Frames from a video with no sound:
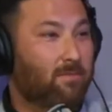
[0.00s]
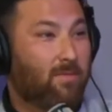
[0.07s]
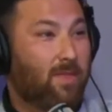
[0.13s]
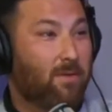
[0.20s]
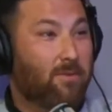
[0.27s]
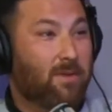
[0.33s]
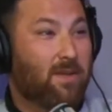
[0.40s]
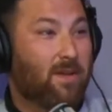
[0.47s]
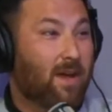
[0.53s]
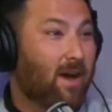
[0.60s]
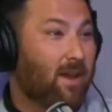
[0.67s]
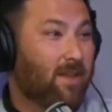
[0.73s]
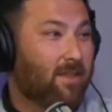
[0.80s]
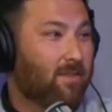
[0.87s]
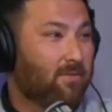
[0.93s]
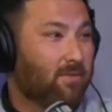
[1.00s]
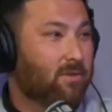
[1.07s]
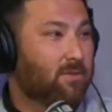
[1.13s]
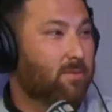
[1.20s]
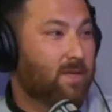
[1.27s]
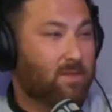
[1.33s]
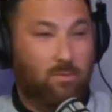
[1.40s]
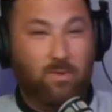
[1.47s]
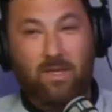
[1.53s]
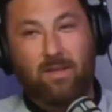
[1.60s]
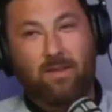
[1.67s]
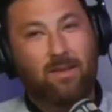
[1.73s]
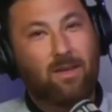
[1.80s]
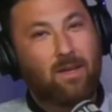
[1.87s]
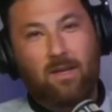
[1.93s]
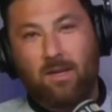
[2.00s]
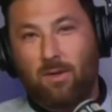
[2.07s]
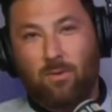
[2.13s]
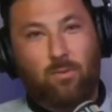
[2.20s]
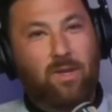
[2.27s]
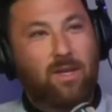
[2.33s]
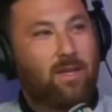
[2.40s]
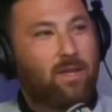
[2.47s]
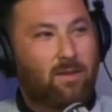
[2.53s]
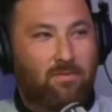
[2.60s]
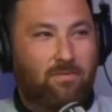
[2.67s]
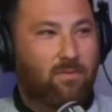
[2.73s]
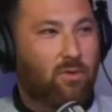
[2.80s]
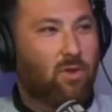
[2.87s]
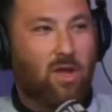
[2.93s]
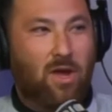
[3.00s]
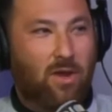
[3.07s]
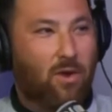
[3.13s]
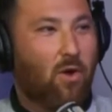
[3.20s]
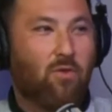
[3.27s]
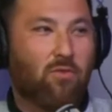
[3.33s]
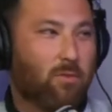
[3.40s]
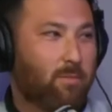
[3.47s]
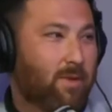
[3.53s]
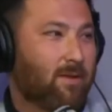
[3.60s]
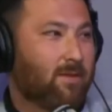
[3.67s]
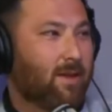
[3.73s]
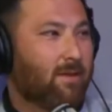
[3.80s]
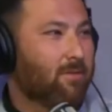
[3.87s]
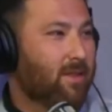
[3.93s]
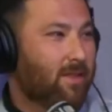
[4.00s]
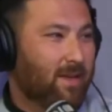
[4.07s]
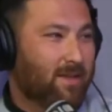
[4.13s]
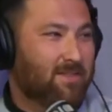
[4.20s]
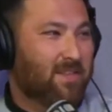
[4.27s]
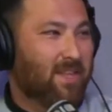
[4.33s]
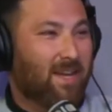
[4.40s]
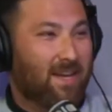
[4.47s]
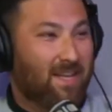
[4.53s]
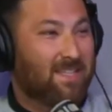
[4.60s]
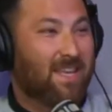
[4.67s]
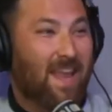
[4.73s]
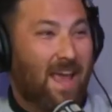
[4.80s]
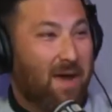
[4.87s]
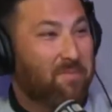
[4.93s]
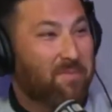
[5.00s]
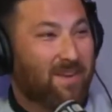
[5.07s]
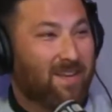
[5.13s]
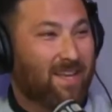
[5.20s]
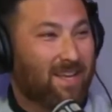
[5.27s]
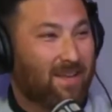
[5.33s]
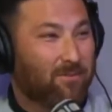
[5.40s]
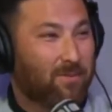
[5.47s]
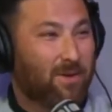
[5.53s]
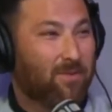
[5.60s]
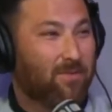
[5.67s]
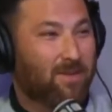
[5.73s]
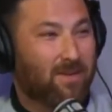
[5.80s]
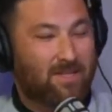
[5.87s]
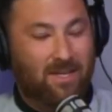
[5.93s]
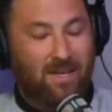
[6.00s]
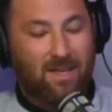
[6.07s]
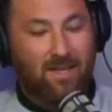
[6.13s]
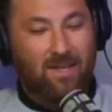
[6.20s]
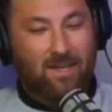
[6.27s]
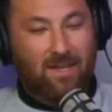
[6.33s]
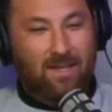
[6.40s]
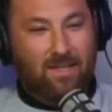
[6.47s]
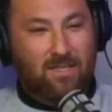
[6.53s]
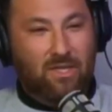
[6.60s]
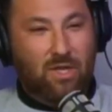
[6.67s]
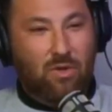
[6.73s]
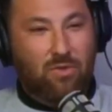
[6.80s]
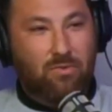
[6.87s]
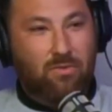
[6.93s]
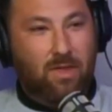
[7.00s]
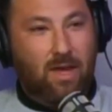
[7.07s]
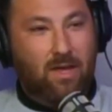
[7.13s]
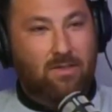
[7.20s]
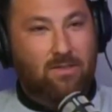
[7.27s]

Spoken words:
That when you got it in the first place, we full on overbuild everything so that it doesn't happen again. We don't want you to go through that.